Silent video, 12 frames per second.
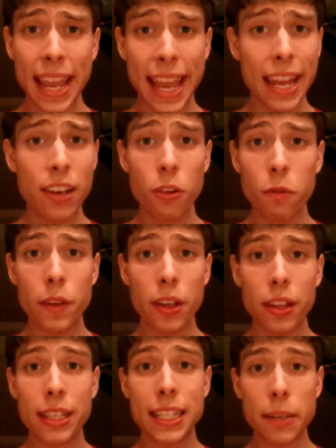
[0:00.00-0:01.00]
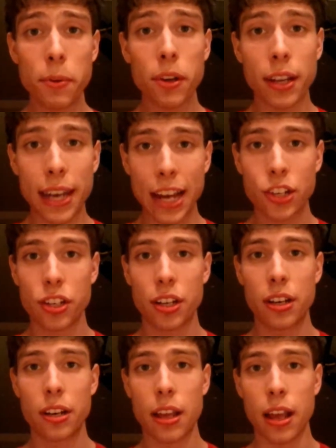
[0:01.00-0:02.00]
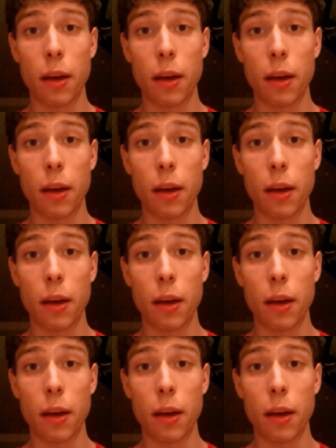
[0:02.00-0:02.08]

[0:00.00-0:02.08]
And you'll feel a deeper connection,